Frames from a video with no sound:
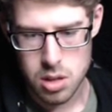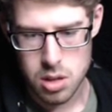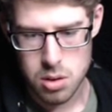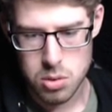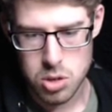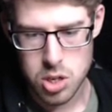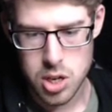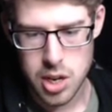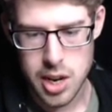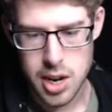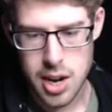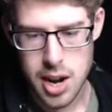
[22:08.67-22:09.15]

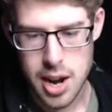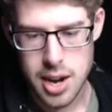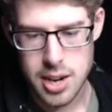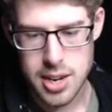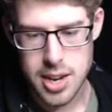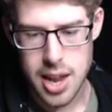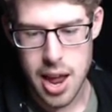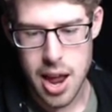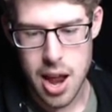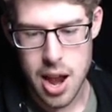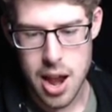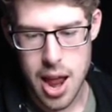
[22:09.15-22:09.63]
Wish I could
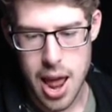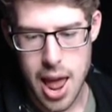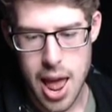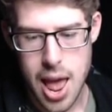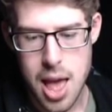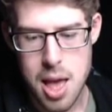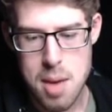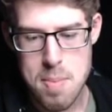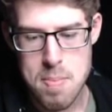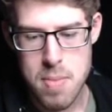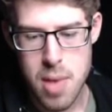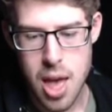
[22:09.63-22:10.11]
add an
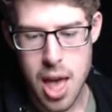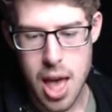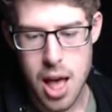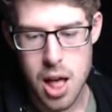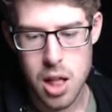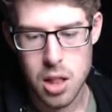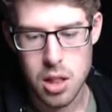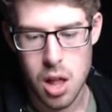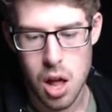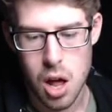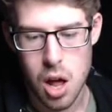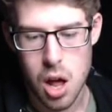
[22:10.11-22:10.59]

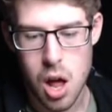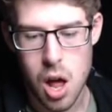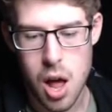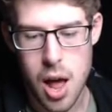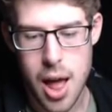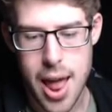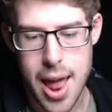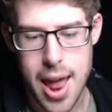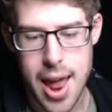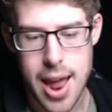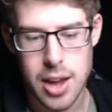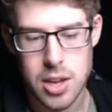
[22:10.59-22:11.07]

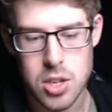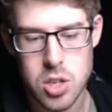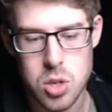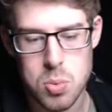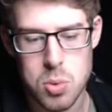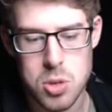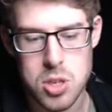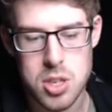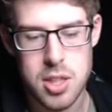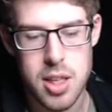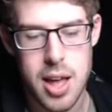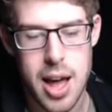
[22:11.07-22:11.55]

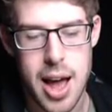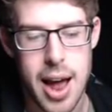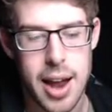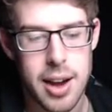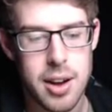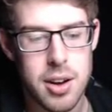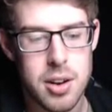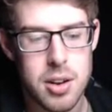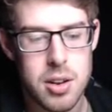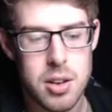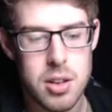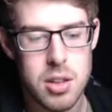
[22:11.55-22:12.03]
MLRS. What's
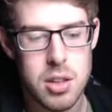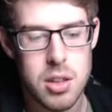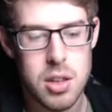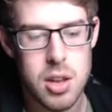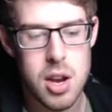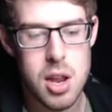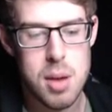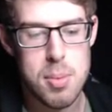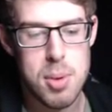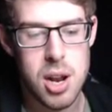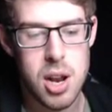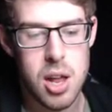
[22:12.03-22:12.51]
that?
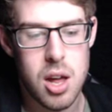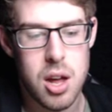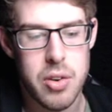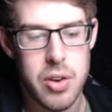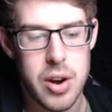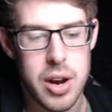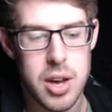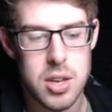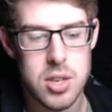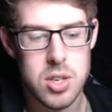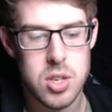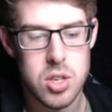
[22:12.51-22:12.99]

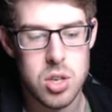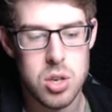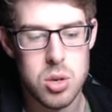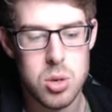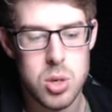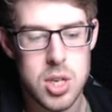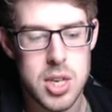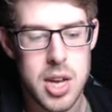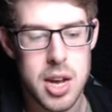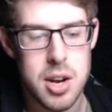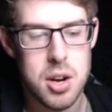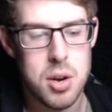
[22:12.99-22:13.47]
MLRS.
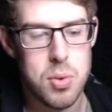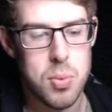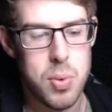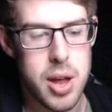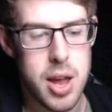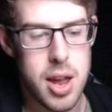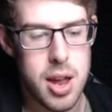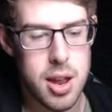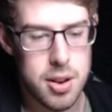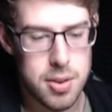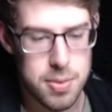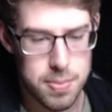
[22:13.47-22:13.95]
You sounded
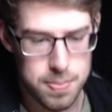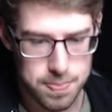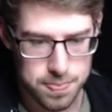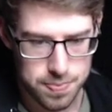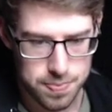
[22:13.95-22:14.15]
weird.